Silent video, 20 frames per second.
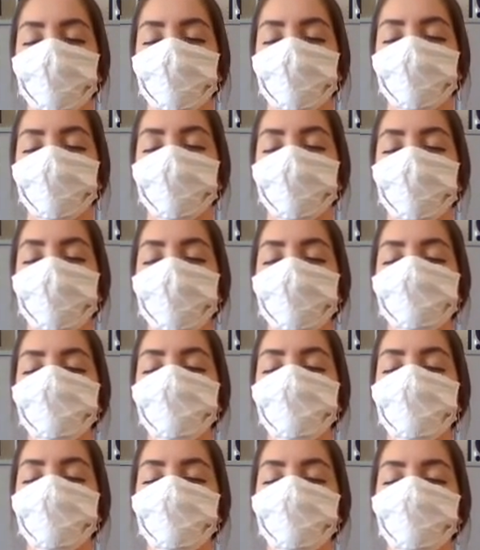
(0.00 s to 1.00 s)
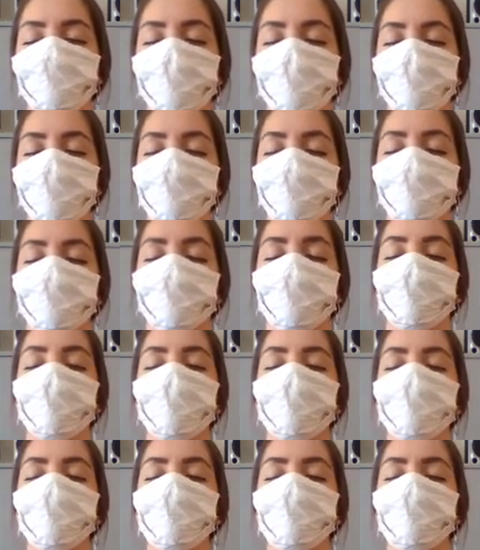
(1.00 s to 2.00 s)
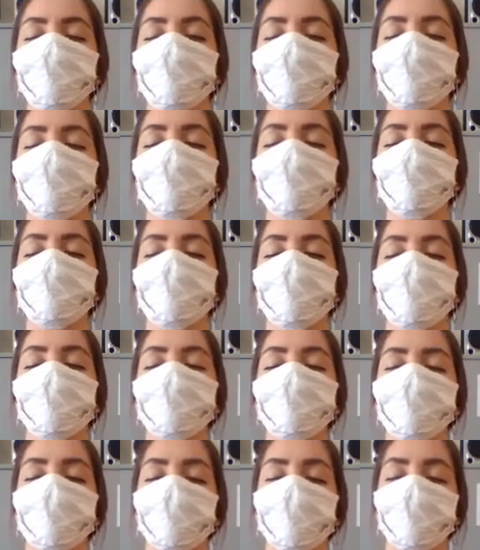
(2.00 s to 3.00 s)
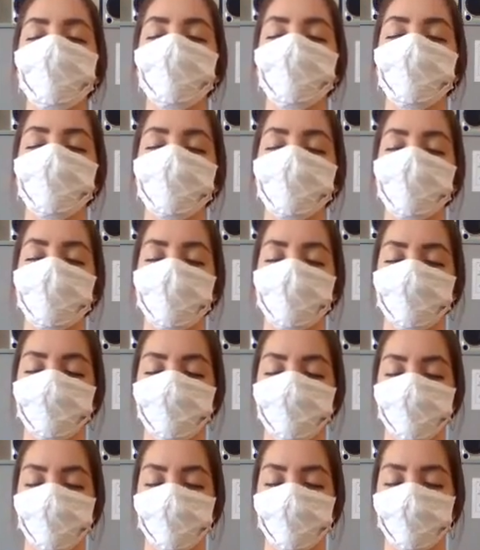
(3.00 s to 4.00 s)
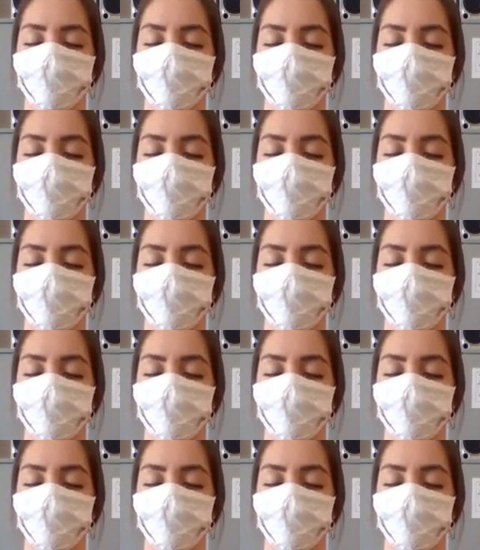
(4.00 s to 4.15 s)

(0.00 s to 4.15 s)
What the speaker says: then watching it transform, and following the exhale.